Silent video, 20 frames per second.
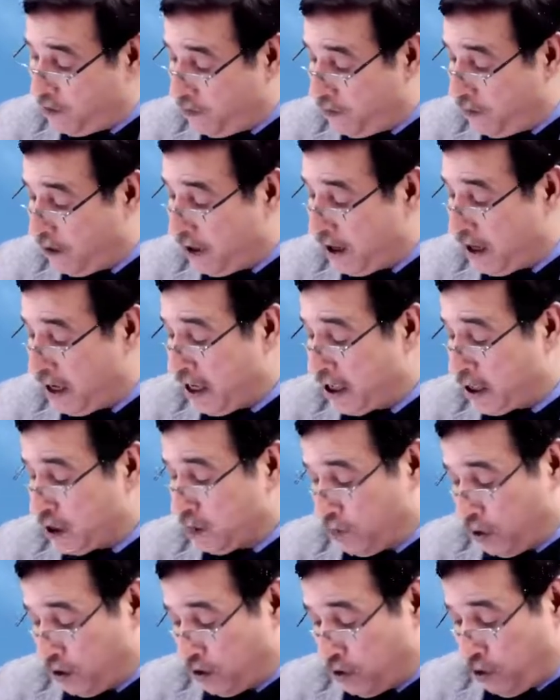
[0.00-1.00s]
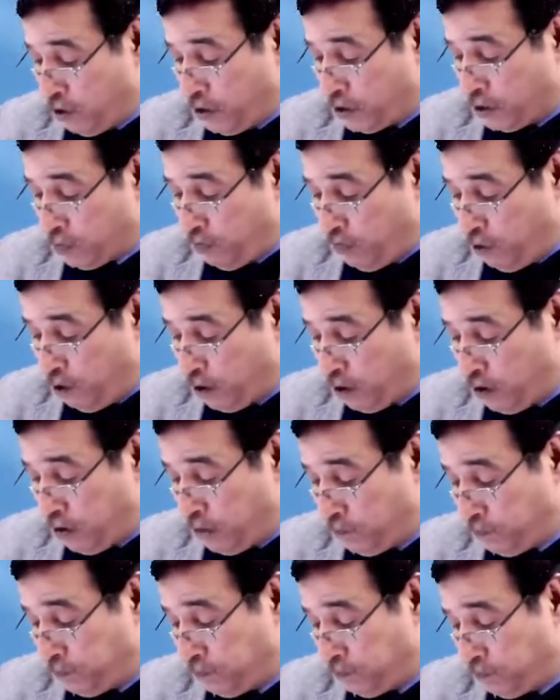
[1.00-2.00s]
As per cost model.
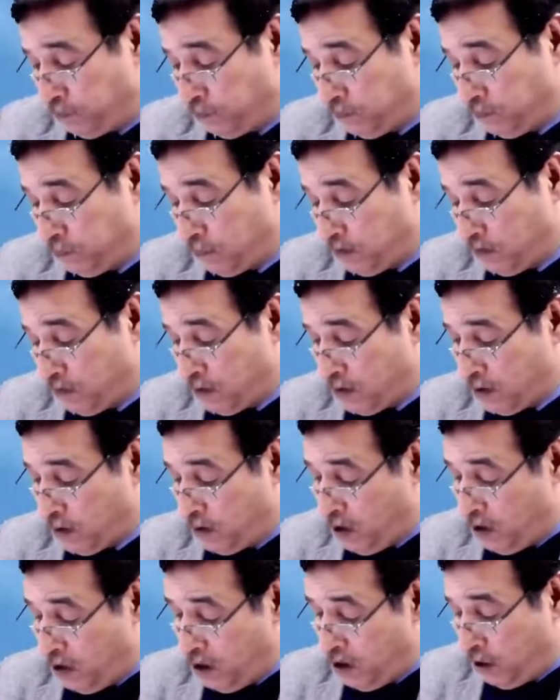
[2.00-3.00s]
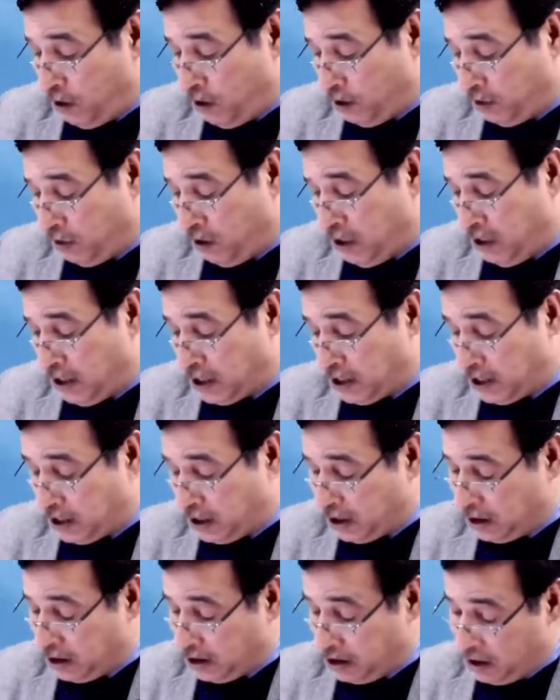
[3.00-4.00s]
Now
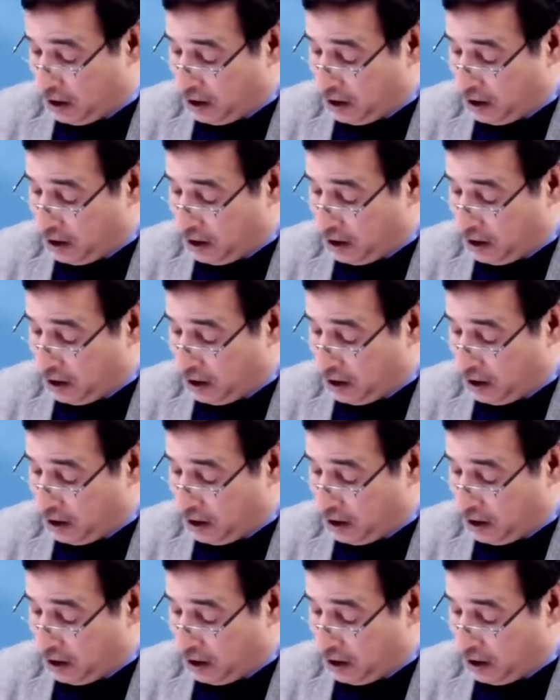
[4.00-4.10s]
this